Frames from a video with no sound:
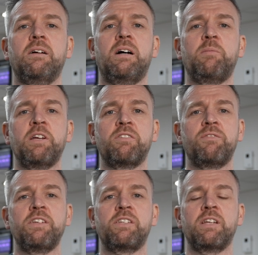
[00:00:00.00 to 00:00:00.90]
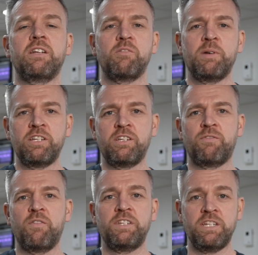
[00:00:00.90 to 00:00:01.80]
I'm Mike Griffiths, Technical Manager
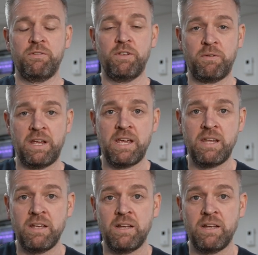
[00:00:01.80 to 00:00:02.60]
for Retigo UK,